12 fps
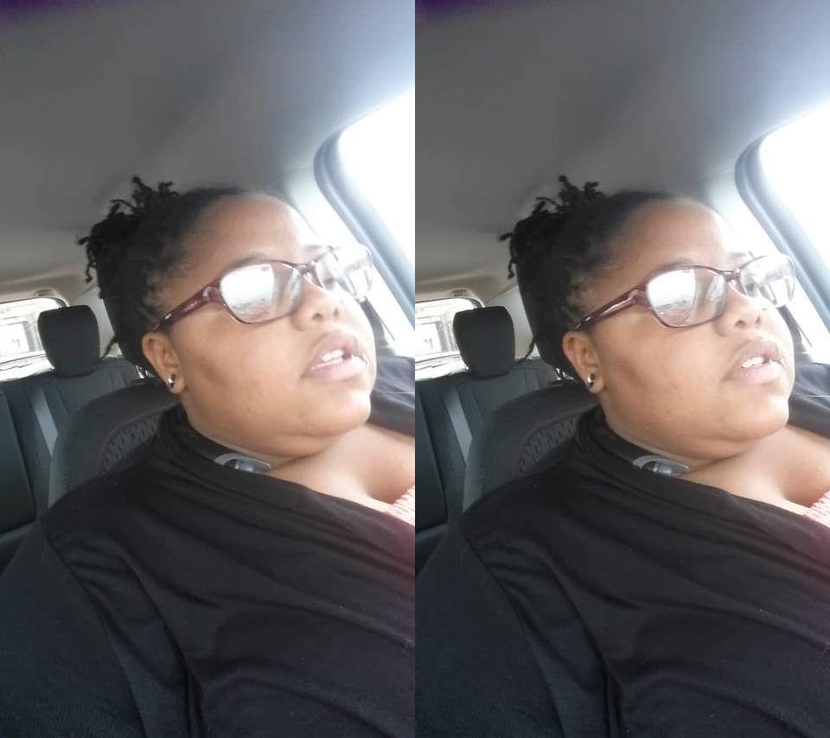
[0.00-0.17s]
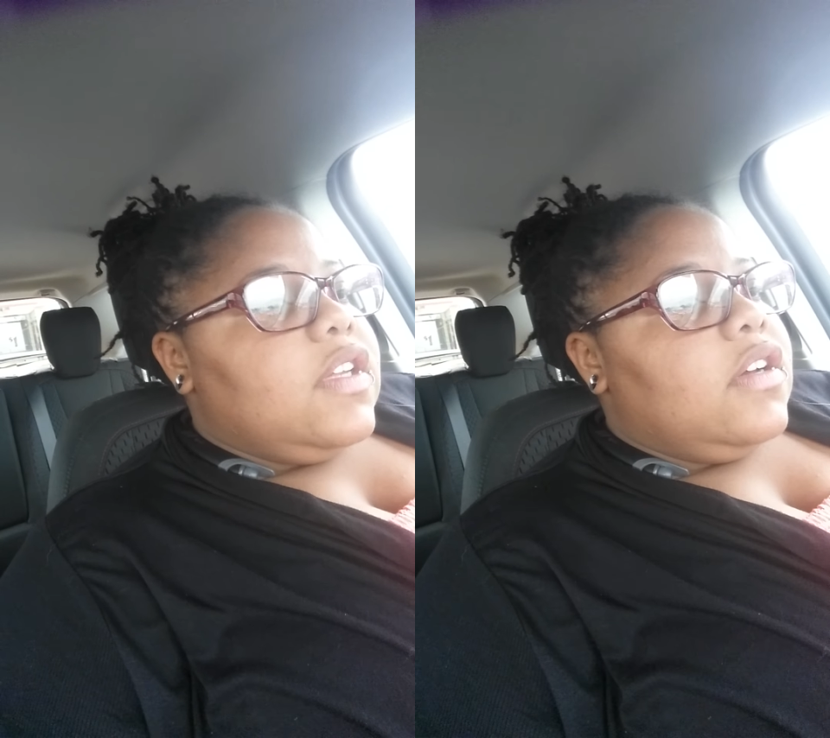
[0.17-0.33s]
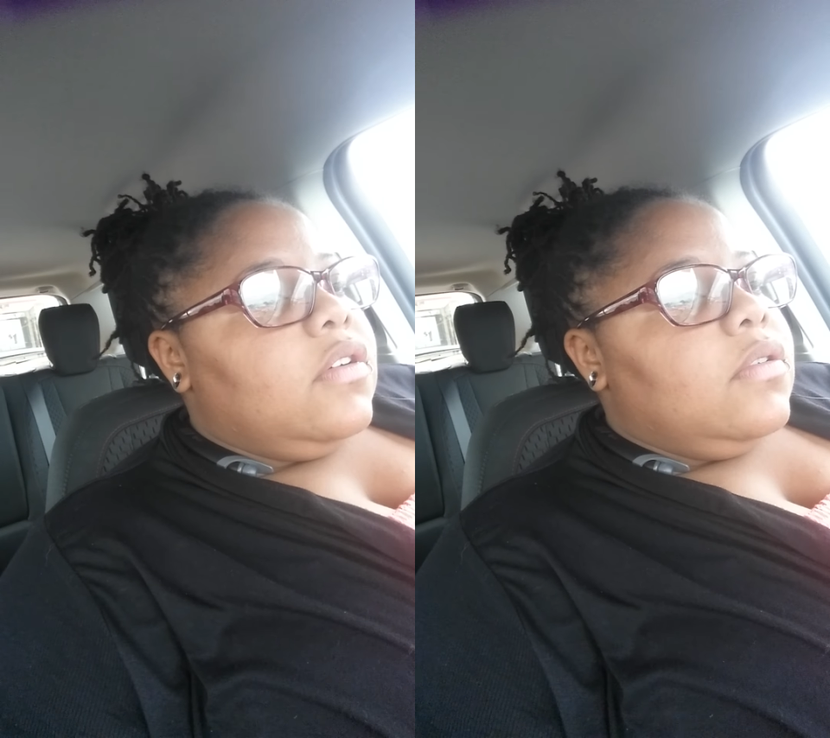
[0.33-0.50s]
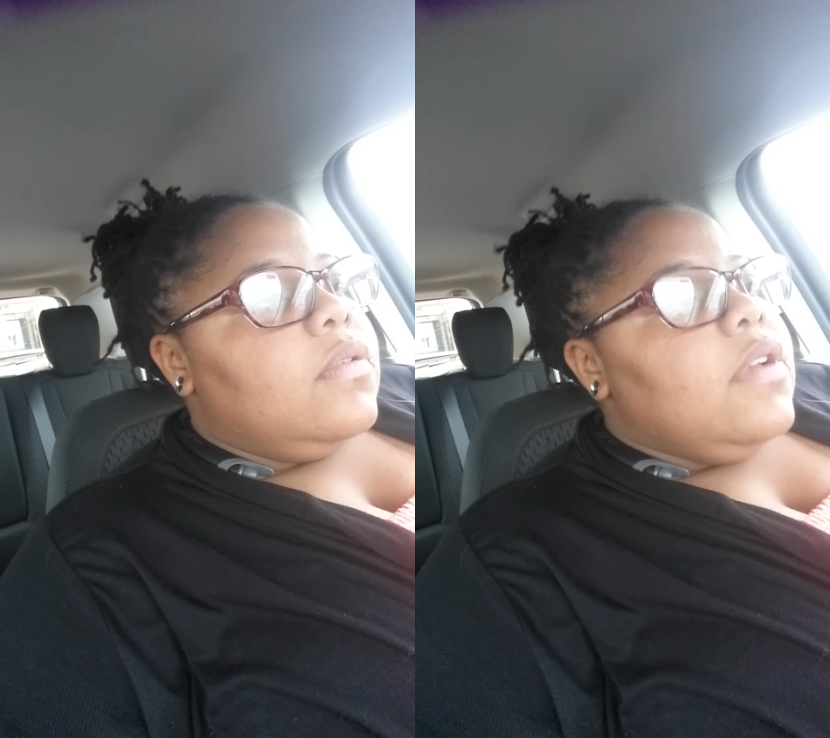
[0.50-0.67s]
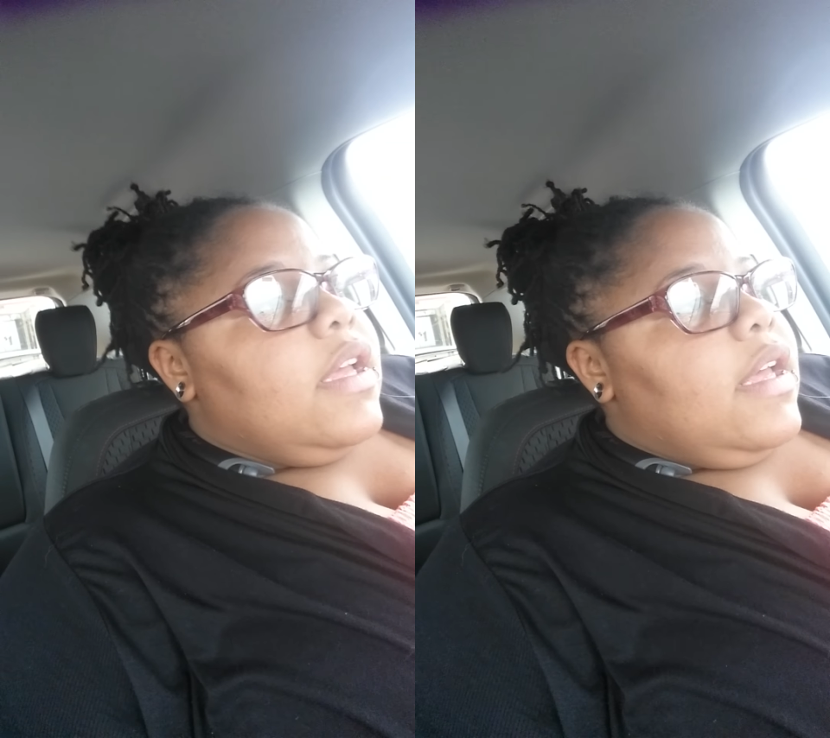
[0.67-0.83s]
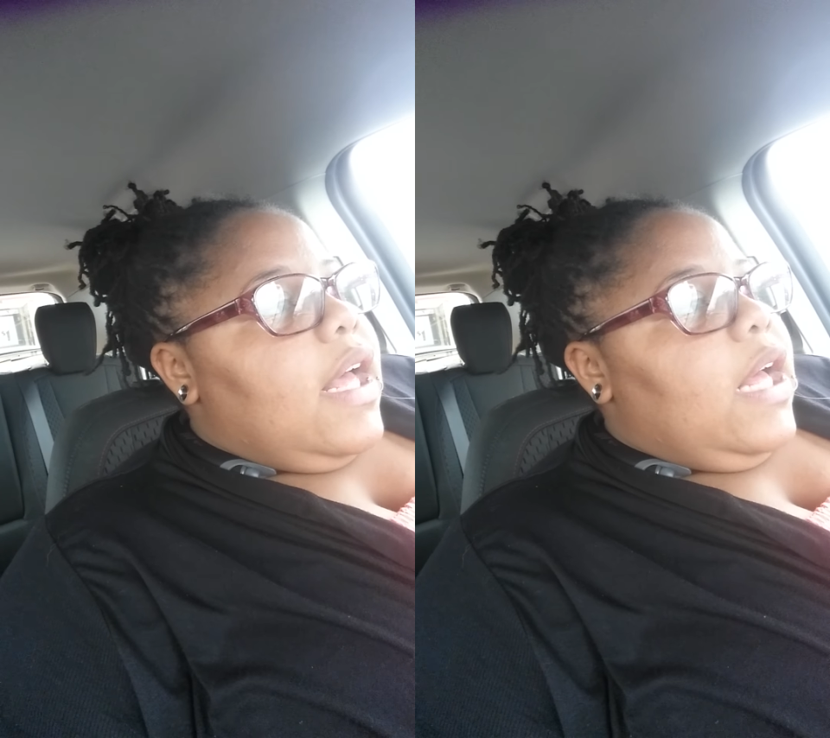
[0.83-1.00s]
So
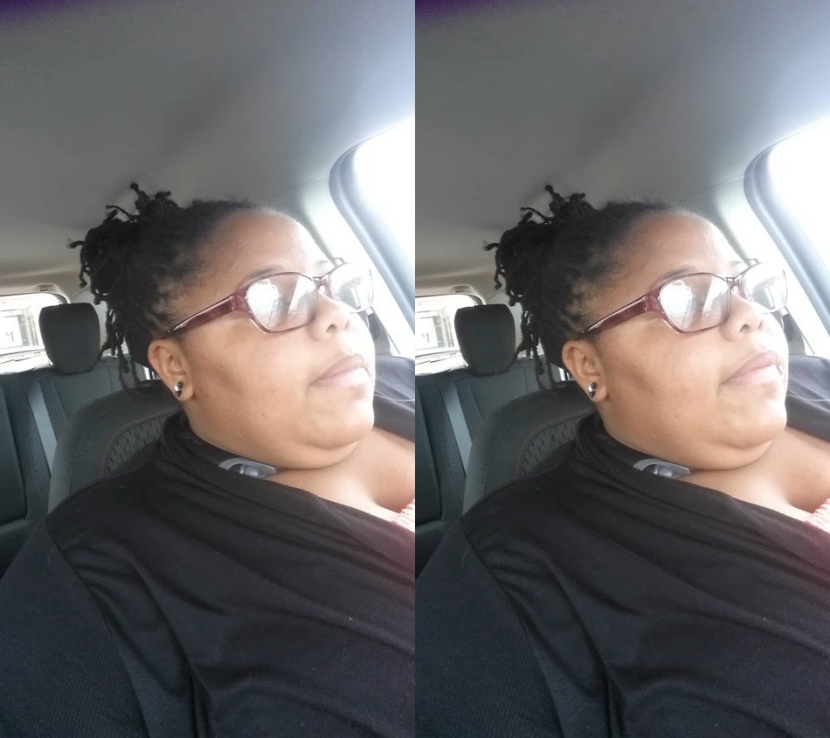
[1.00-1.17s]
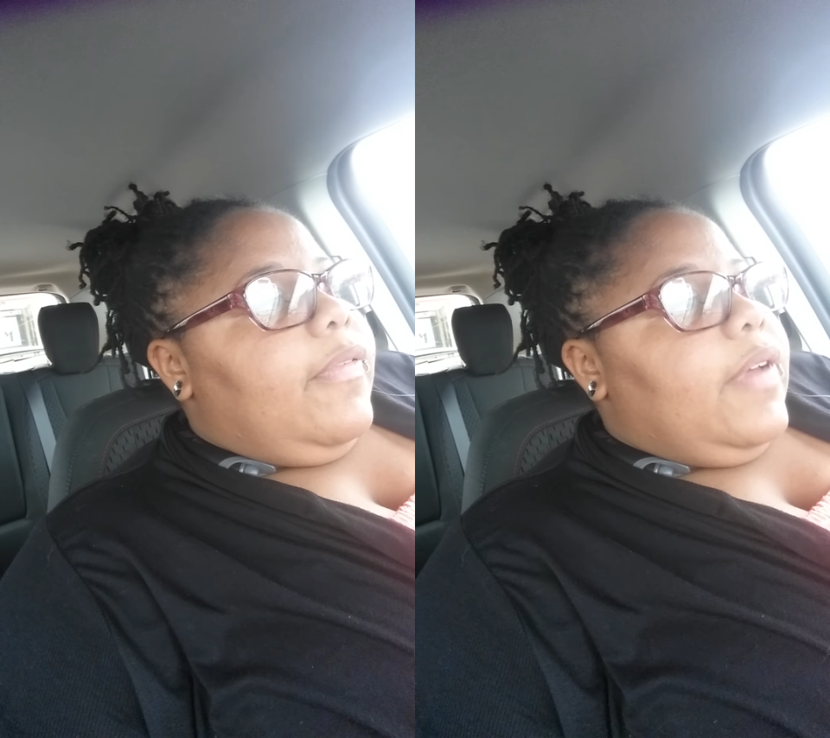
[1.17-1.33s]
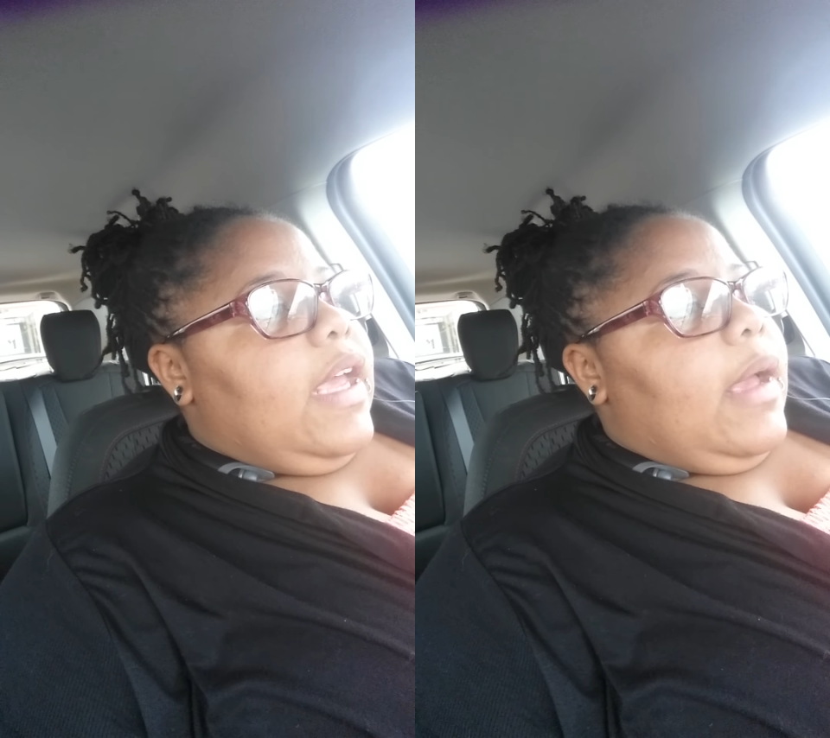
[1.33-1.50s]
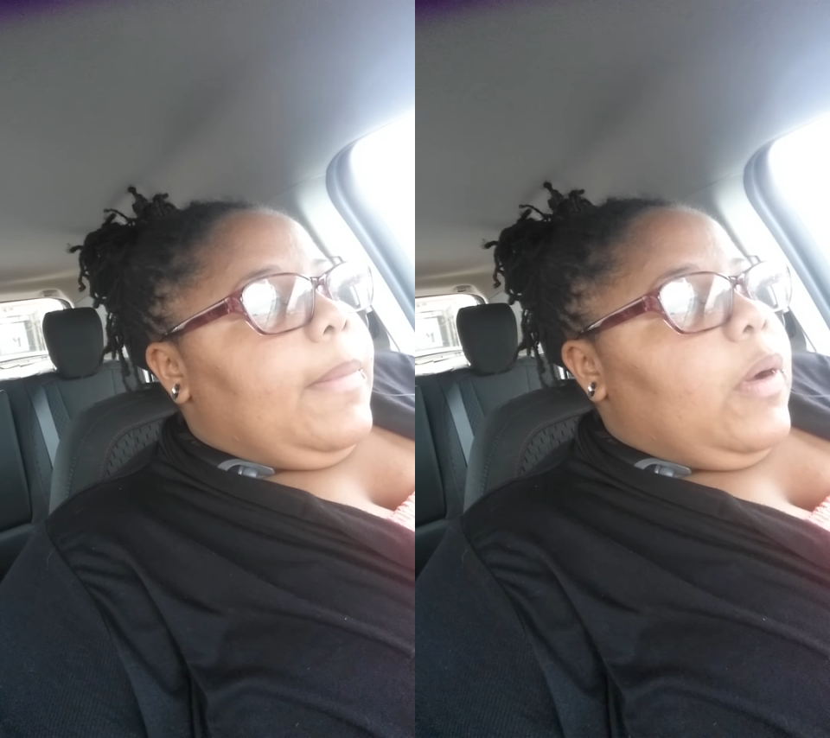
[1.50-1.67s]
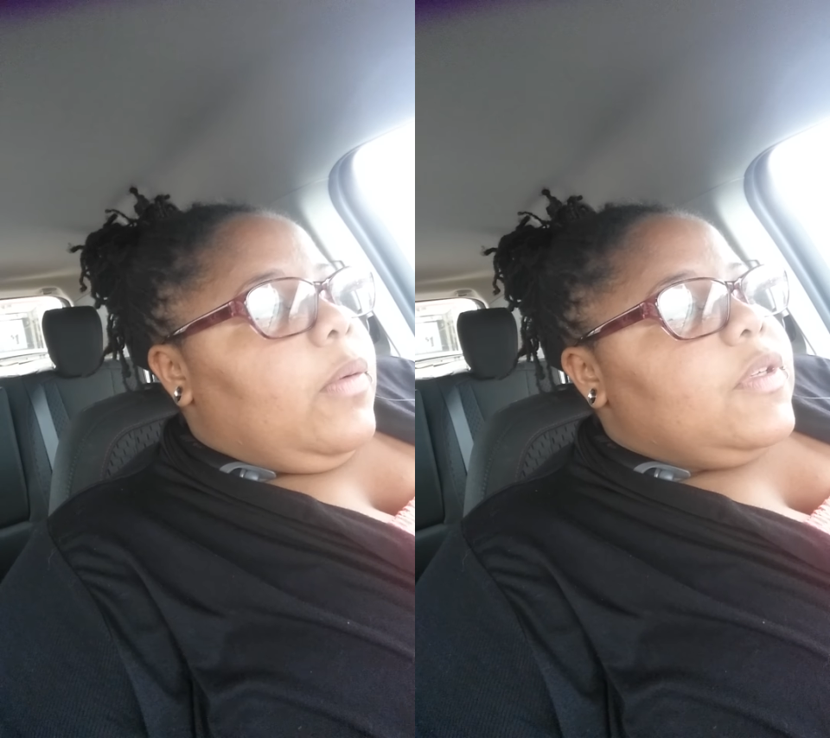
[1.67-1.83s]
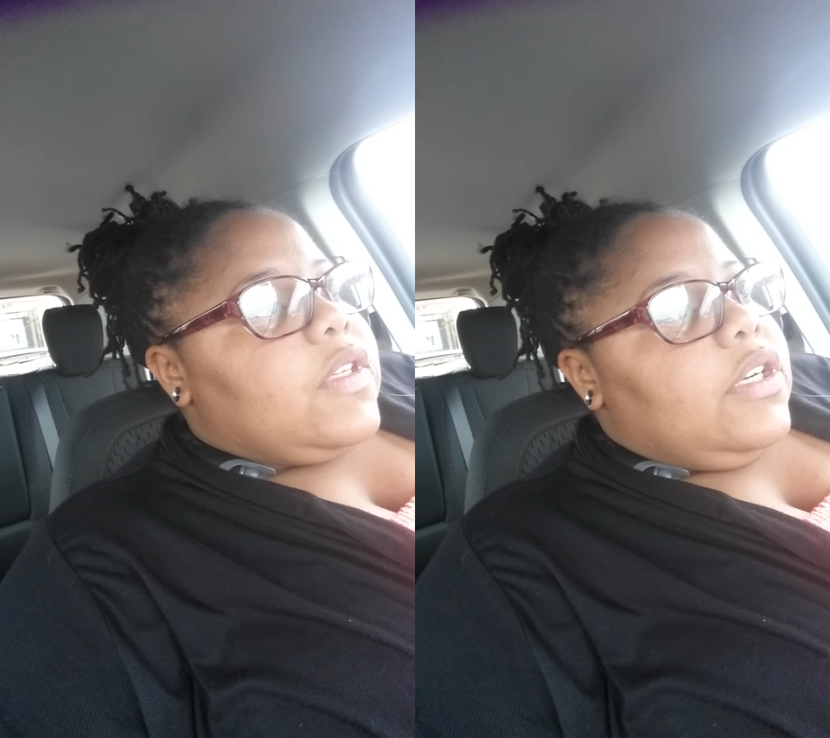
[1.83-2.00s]
I'm I'm
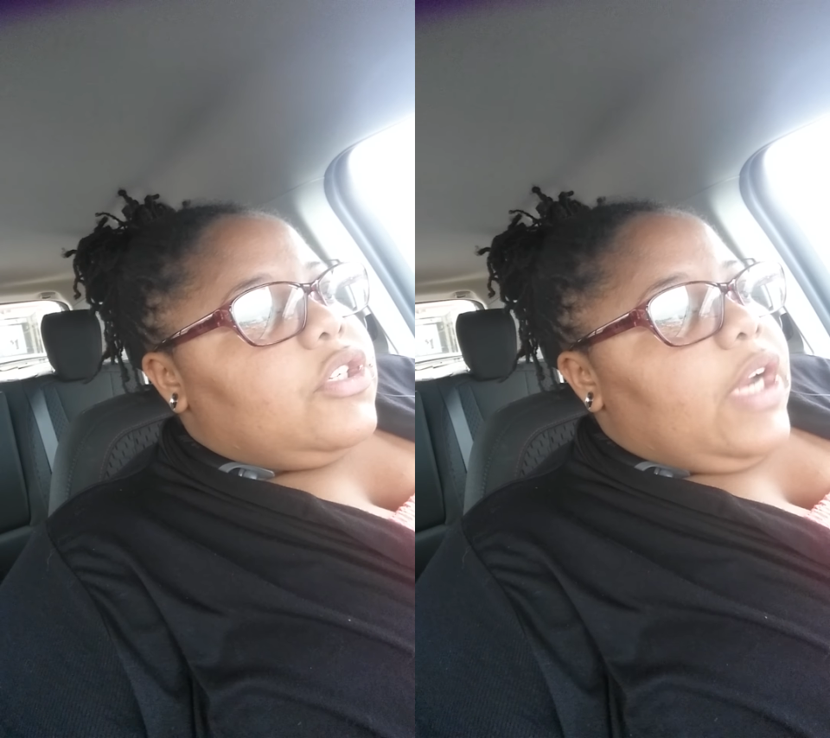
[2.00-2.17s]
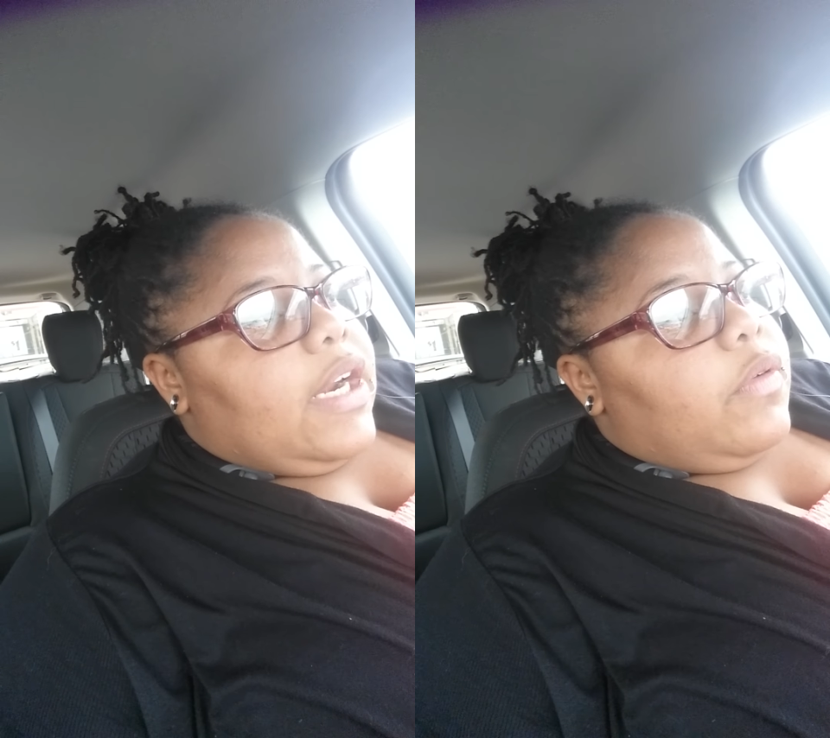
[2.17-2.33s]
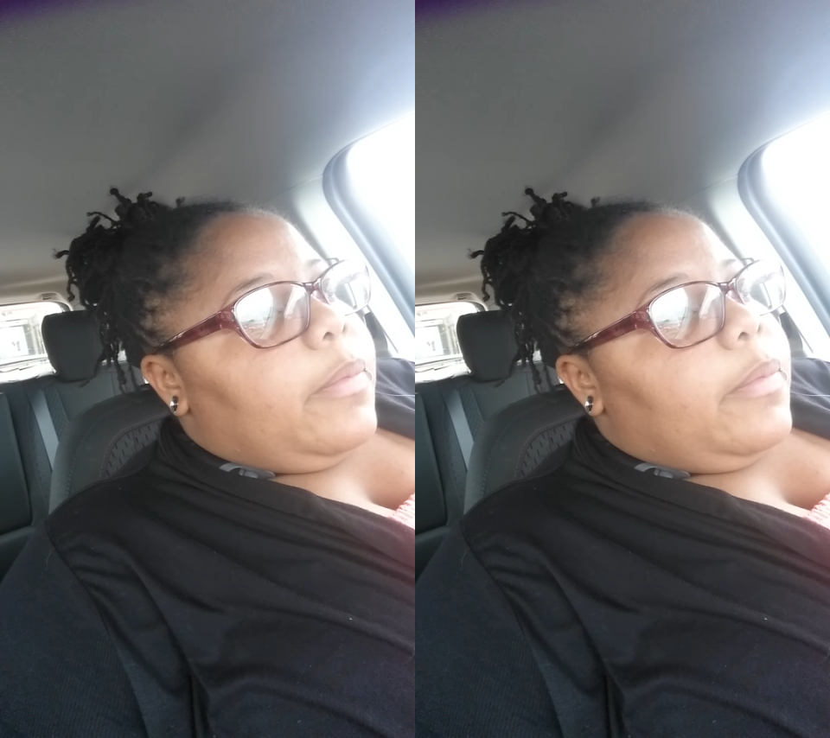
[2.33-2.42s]
always going to try to